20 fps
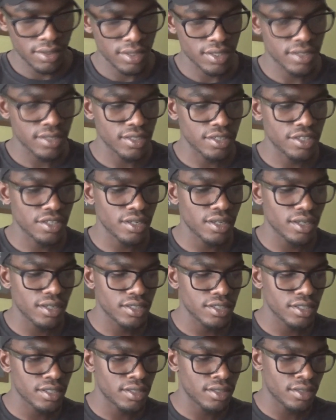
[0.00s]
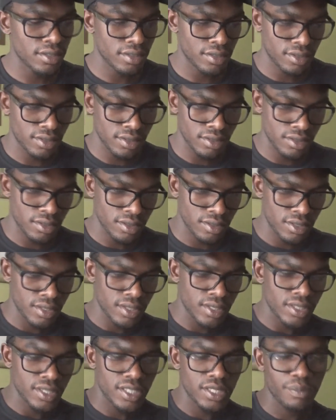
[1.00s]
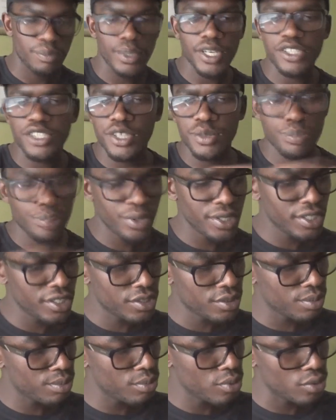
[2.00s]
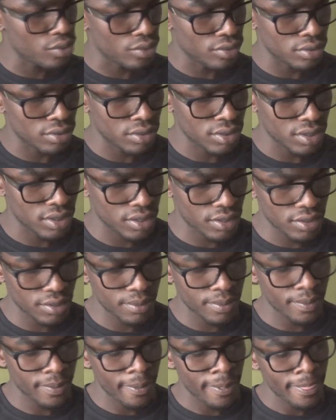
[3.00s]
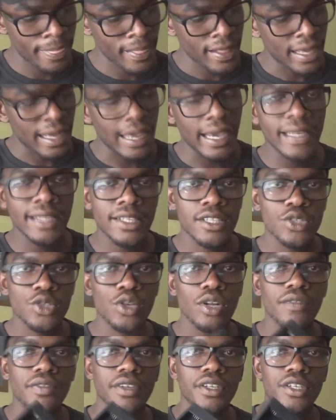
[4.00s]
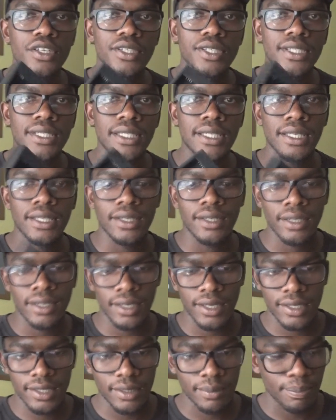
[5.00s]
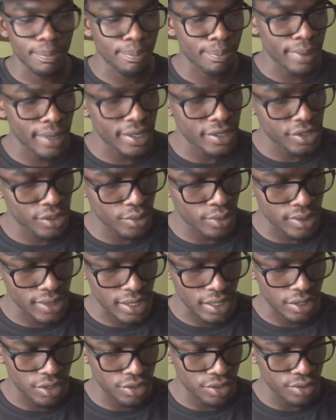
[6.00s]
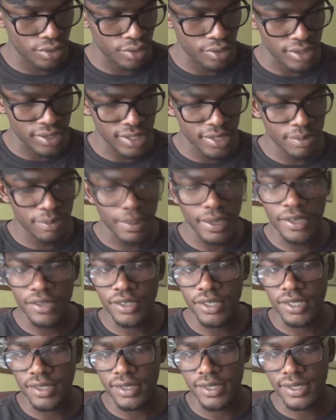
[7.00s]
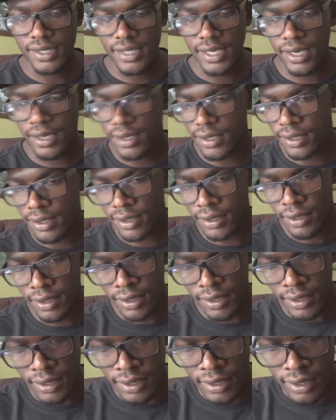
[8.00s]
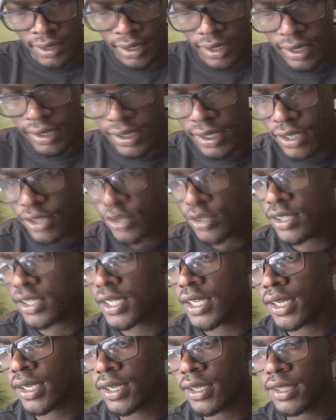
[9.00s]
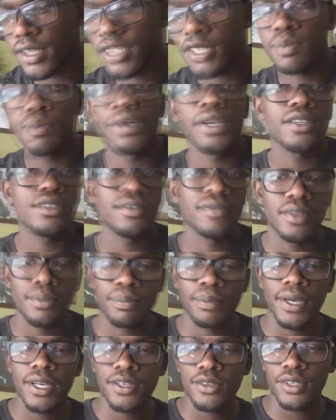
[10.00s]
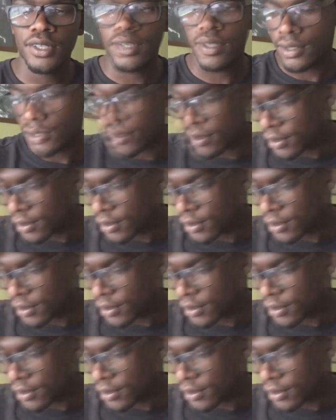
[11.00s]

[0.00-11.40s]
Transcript: There's a charger. The battery is pretty small. Um, I had the 1200D and the battery was like huge. This battery is tiny. I think I should check the specs of the battery